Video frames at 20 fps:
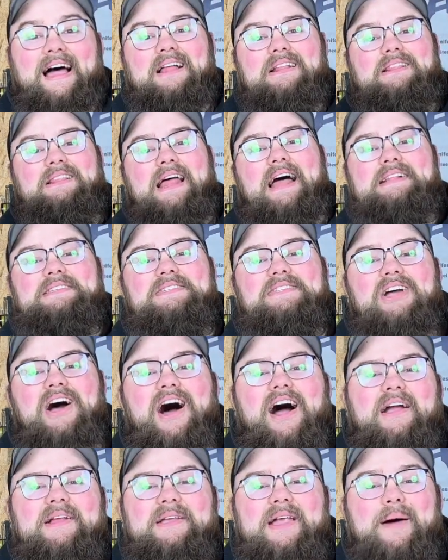Let's
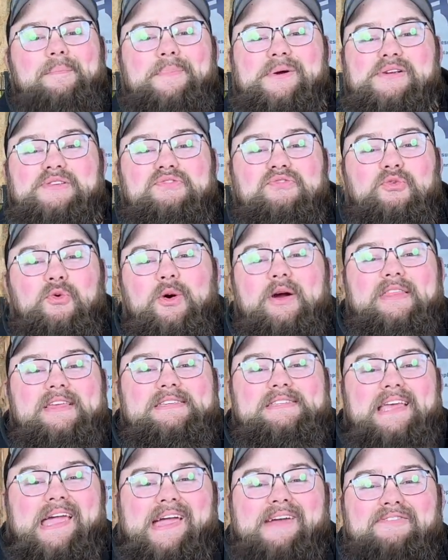talk numbers for
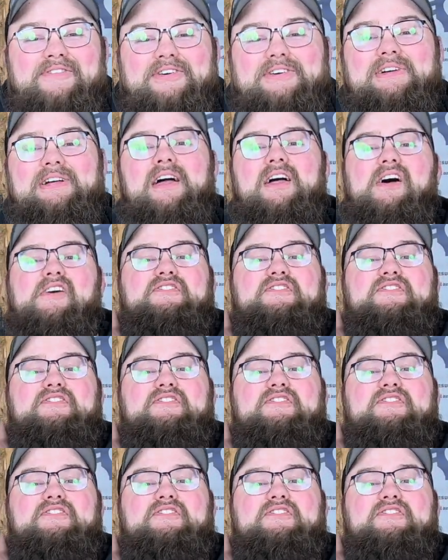this anvil.